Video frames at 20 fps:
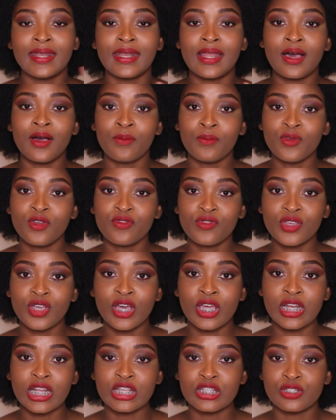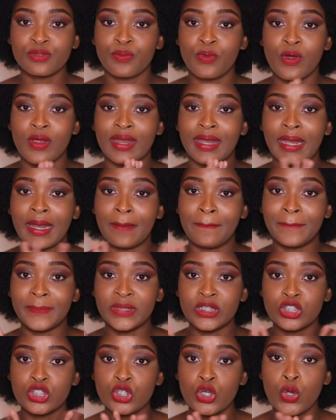Now moving on into point
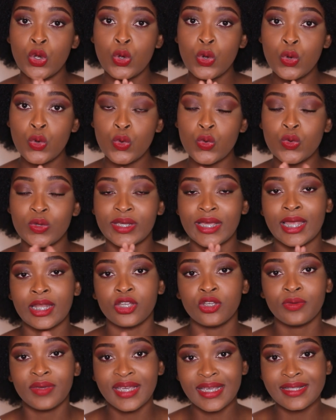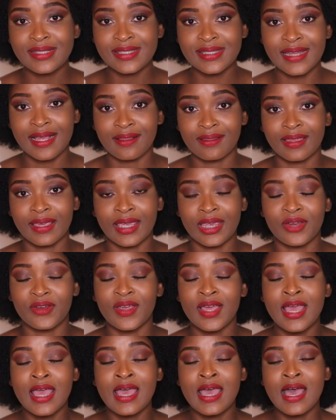number two, can you heat style the
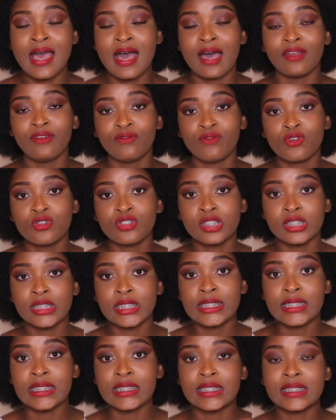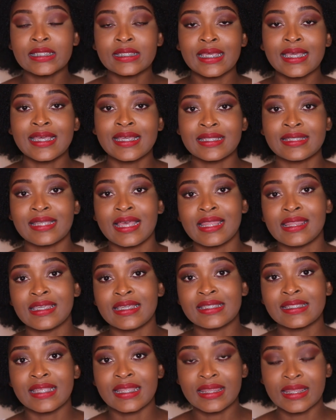hair? Unfortunately, this is
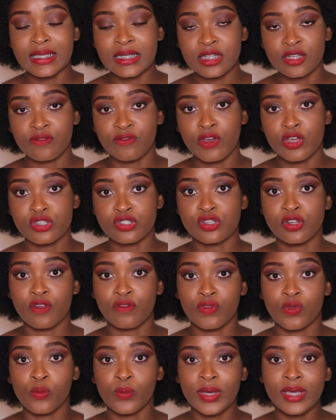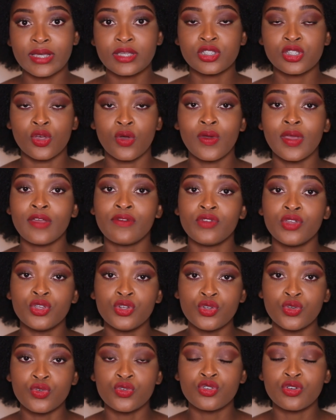the synthetic version of the wig, so if you
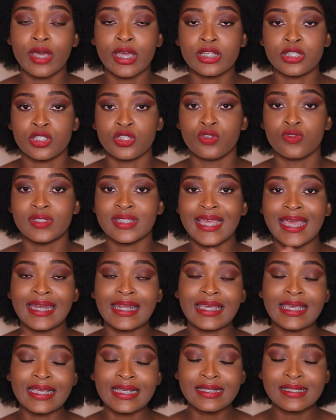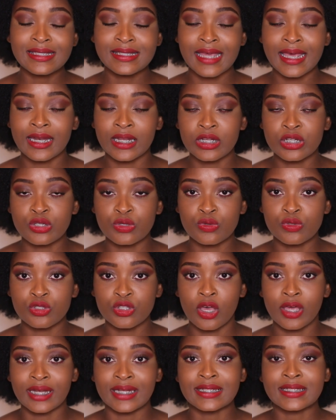do try to use any heat styling tools
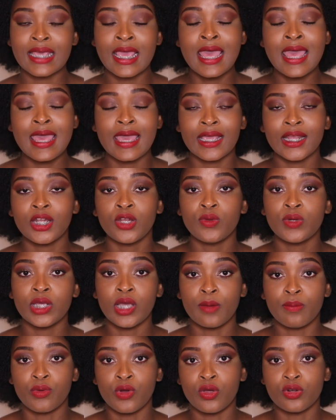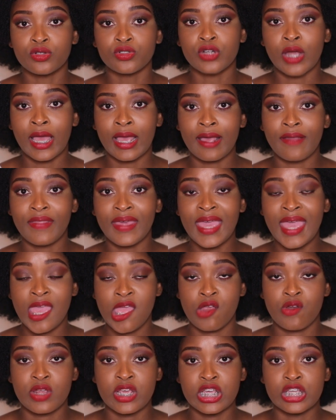on it, including a blow dryer, the
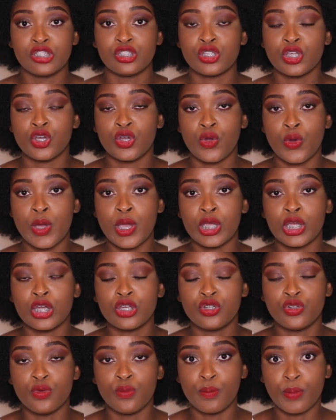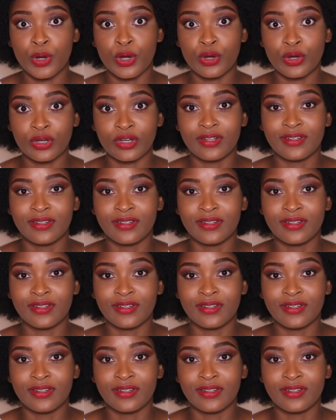hair is going to burn